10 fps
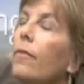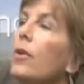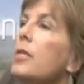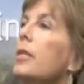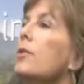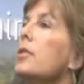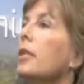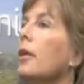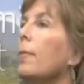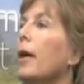very
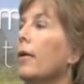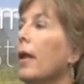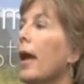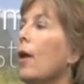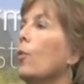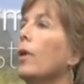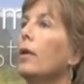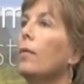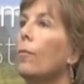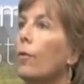seriously about how
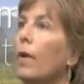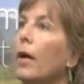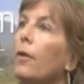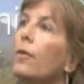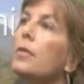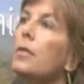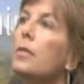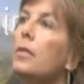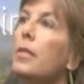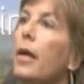we provide our assistance.